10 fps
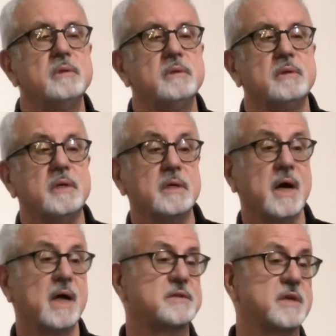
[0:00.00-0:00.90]
And
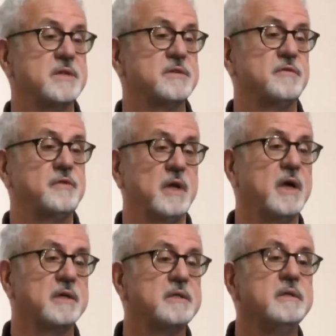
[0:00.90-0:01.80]
God sends a
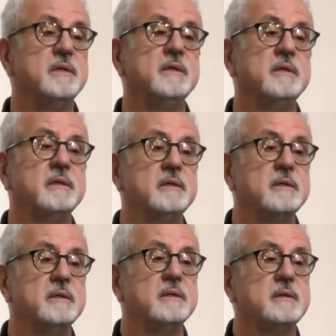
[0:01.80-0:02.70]
flood,
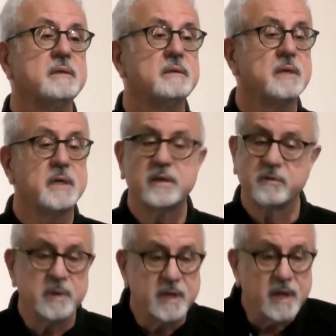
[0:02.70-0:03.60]
and
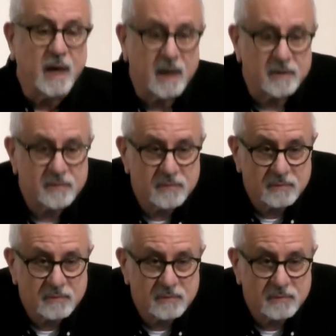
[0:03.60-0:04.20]
everybody dies.